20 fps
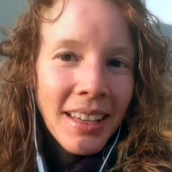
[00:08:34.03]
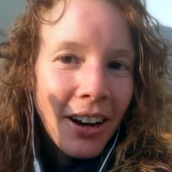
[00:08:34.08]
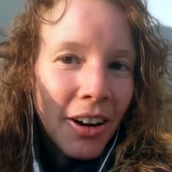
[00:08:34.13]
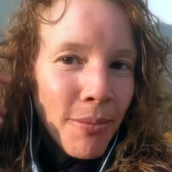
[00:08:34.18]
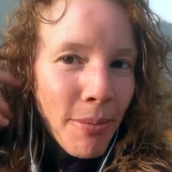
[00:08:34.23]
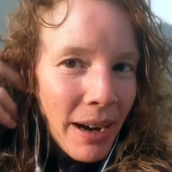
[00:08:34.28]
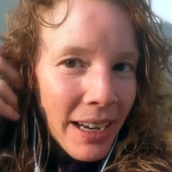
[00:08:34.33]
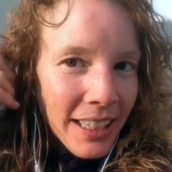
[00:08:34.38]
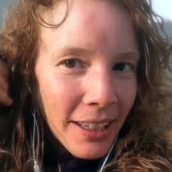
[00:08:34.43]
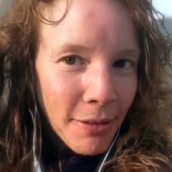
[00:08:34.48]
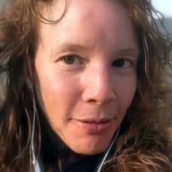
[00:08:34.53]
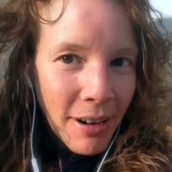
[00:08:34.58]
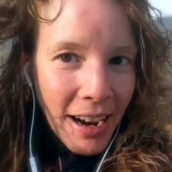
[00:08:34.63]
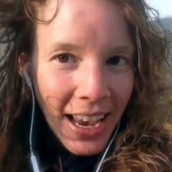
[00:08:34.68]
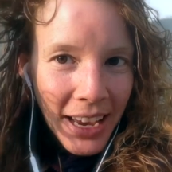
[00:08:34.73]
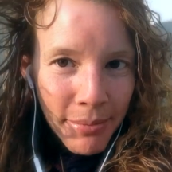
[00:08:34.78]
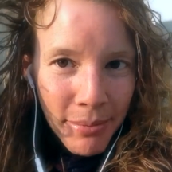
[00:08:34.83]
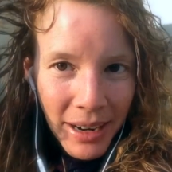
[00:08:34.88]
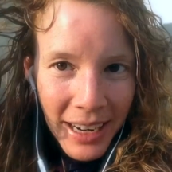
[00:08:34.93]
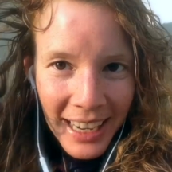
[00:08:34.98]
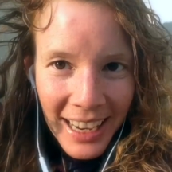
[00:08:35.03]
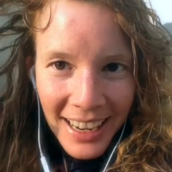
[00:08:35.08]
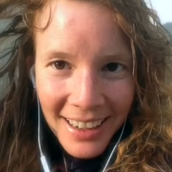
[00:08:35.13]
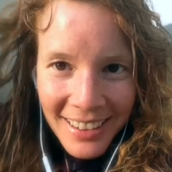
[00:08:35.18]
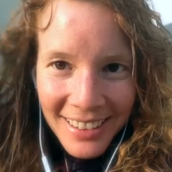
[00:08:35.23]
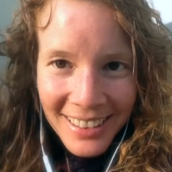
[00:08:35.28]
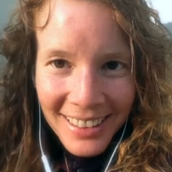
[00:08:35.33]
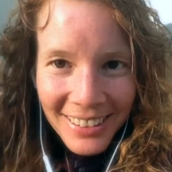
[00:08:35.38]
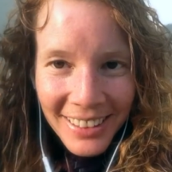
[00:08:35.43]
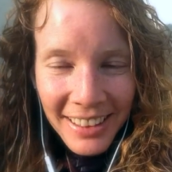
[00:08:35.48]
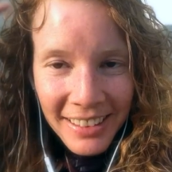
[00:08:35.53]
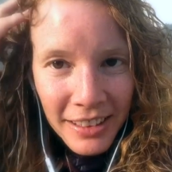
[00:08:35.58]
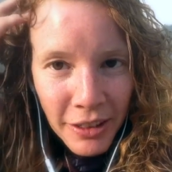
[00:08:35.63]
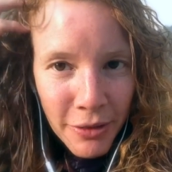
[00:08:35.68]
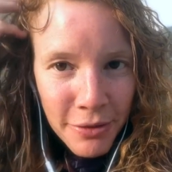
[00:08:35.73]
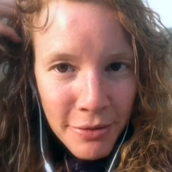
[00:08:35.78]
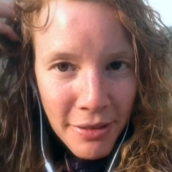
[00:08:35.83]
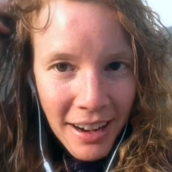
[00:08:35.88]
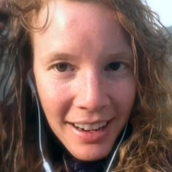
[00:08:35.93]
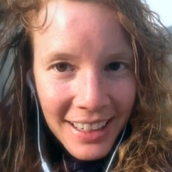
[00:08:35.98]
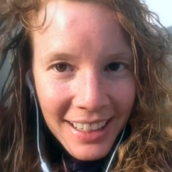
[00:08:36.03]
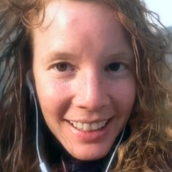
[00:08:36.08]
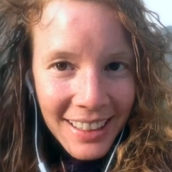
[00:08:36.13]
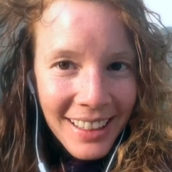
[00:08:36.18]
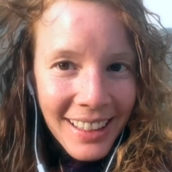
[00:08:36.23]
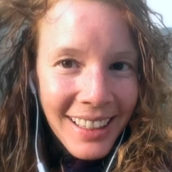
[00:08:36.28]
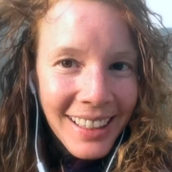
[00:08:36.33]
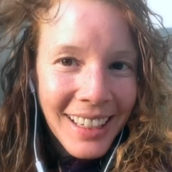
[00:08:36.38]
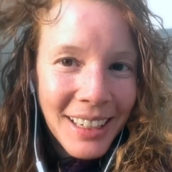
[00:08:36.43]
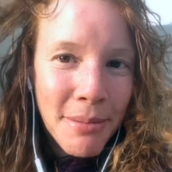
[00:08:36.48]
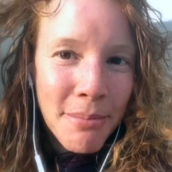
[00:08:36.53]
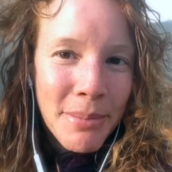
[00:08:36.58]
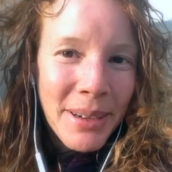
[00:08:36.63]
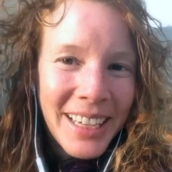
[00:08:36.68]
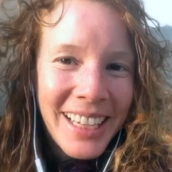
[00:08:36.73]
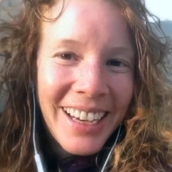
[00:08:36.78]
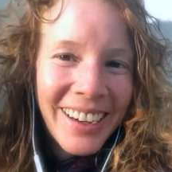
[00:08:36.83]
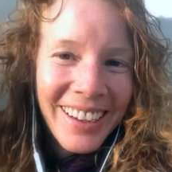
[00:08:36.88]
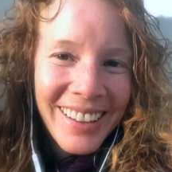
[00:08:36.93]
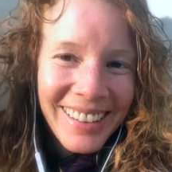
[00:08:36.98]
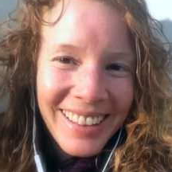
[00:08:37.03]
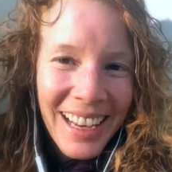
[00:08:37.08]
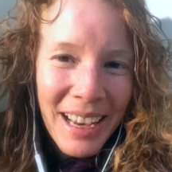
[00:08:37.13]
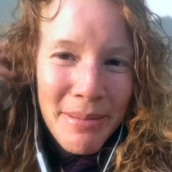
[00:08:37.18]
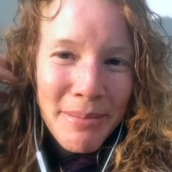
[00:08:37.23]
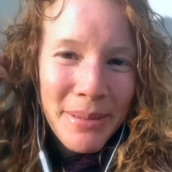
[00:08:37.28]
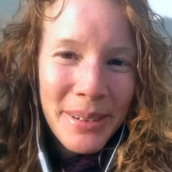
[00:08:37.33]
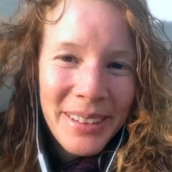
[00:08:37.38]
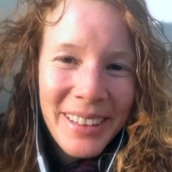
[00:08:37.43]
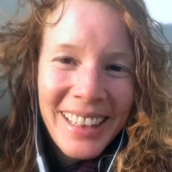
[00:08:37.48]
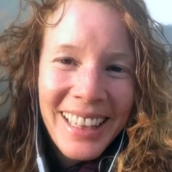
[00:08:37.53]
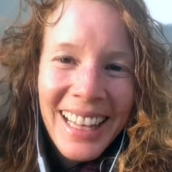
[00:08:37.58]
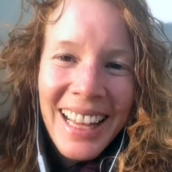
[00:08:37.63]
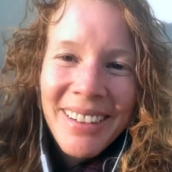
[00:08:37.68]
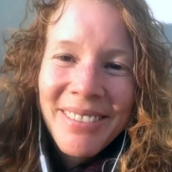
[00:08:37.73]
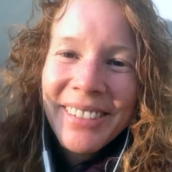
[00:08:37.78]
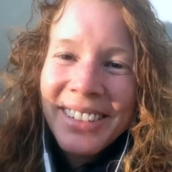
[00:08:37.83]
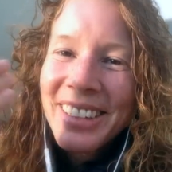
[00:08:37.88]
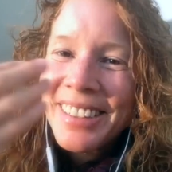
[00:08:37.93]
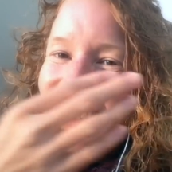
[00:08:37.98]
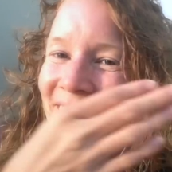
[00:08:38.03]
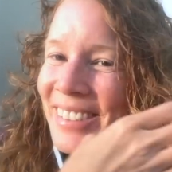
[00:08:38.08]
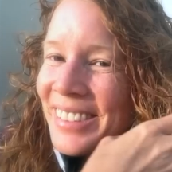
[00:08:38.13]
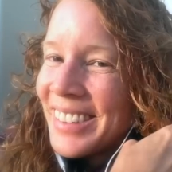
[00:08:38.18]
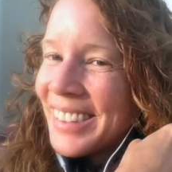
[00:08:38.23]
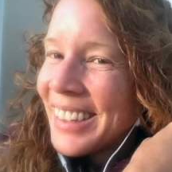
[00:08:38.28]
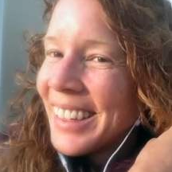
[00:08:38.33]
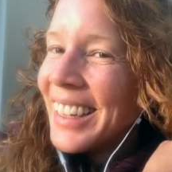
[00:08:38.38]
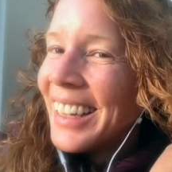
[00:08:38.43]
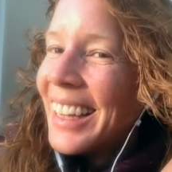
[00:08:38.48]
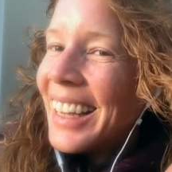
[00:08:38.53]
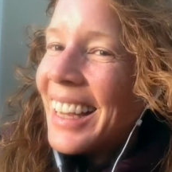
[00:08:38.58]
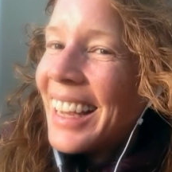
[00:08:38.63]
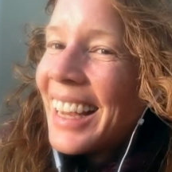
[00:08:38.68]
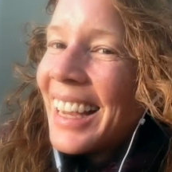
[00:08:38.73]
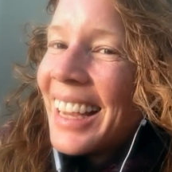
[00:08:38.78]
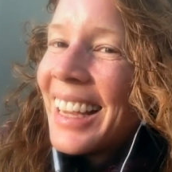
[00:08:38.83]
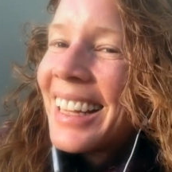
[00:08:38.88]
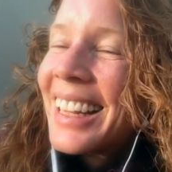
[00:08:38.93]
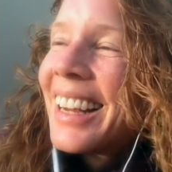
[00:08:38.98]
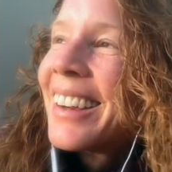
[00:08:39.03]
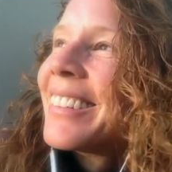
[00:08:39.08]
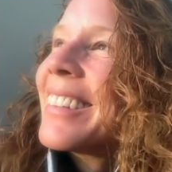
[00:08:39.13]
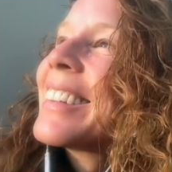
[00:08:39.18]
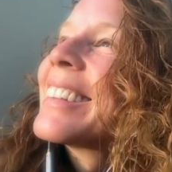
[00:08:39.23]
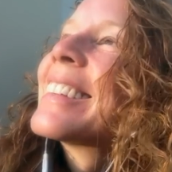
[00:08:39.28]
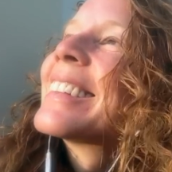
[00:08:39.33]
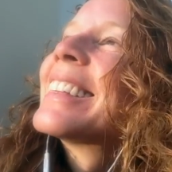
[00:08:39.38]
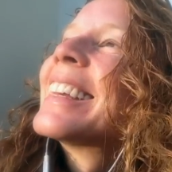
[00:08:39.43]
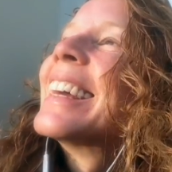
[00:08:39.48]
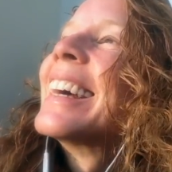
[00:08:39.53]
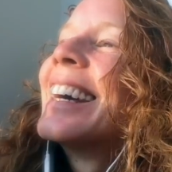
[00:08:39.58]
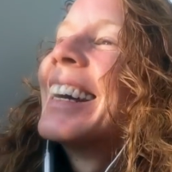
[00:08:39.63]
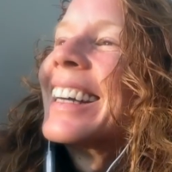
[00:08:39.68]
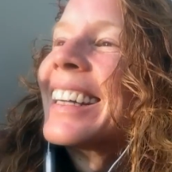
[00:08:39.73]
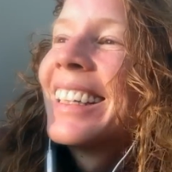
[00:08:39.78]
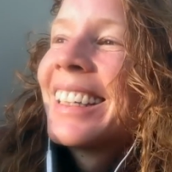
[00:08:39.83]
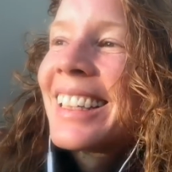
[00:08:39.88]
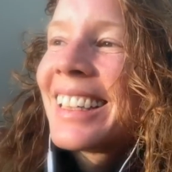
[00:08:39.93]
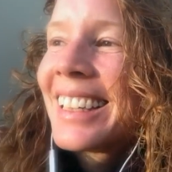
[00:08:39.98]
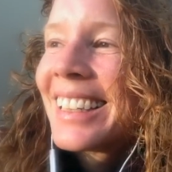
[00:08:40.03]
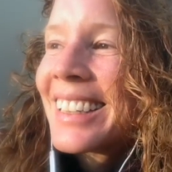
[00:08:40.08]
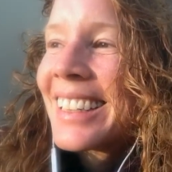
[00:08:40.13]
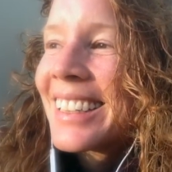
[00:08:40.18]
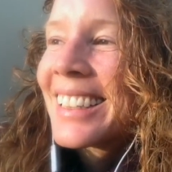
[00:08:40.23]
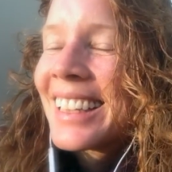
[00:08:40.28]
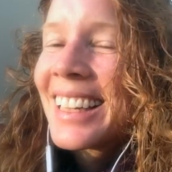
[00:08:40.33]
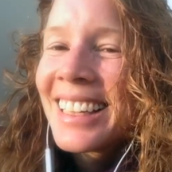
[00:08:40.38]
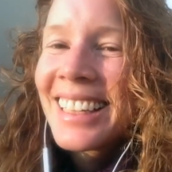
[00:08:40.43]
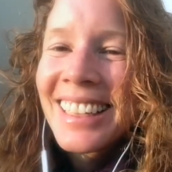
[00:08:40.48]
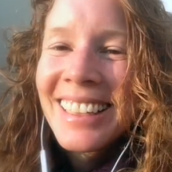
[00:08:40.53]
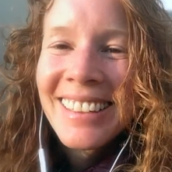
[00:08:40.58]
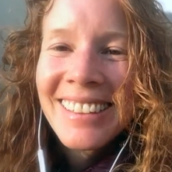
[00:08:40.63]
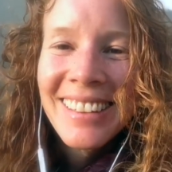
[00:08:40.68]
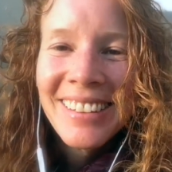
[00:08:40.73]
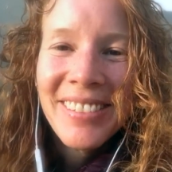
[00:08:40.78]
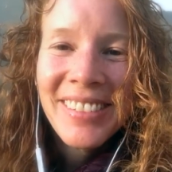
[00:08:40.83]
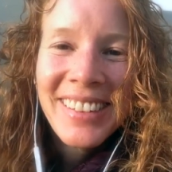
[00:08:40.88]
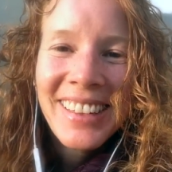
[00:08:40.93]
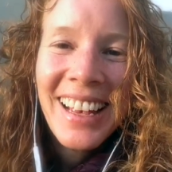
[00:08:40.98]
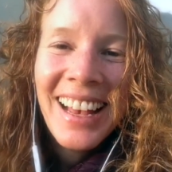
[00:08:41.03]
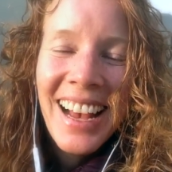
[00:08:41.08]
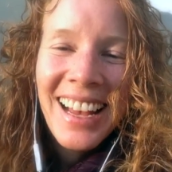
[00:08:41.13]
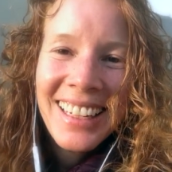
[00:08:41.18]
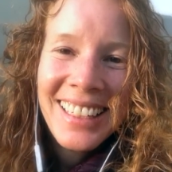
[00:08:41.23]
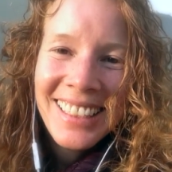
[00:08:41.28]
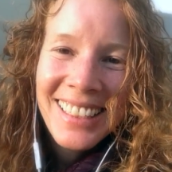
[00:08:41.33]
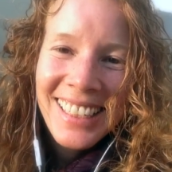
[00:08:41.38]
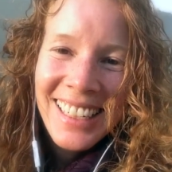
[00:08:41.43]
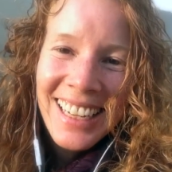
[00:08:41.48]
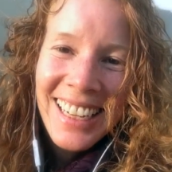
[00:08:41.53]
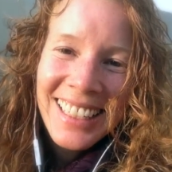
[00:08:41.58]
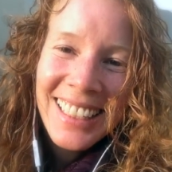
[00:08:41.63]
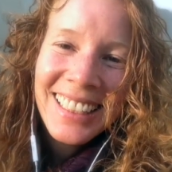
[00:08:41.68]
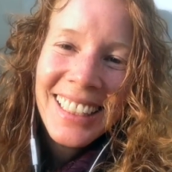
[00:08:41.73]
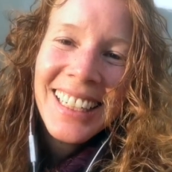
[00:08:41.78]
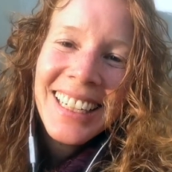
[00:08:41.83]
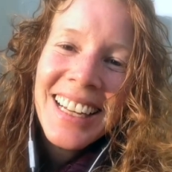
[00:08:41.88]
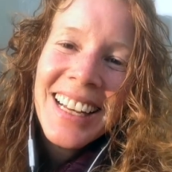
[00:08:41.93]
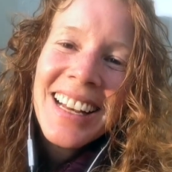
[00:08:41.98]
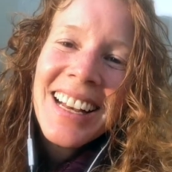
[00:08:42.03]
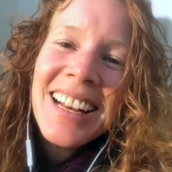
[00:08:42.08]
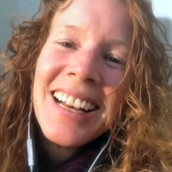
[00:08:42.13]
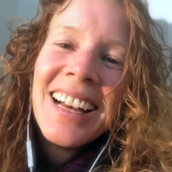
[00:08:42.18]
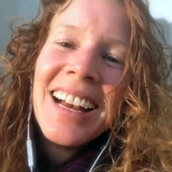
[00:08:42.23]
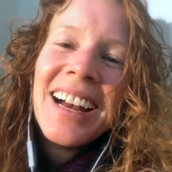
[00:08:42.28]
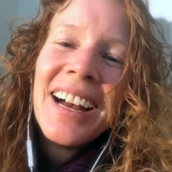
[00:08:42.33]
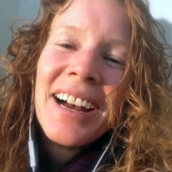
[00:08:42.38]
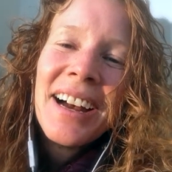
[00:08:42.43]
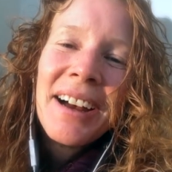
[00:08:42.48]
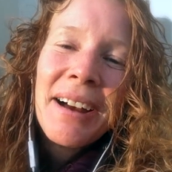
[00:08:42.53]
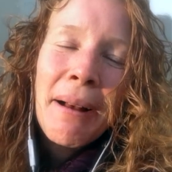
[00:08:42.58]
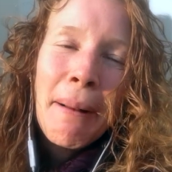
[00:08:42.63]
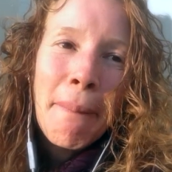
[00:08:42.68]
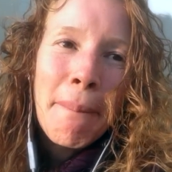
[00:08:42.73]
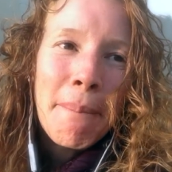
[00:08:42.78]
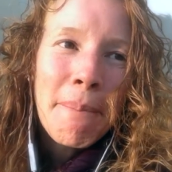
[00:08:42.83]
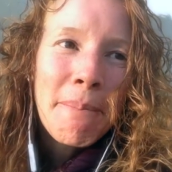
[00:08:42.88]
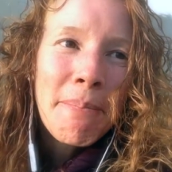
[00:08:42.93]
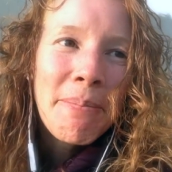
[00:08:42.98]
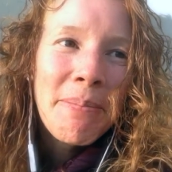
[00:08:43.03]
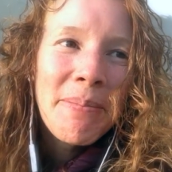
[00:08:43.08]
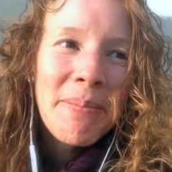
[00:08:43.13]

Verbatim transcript: Oh, by the way, my hair is looking so funky because I put lemon juice and I was there, here taking some sunshine. Um,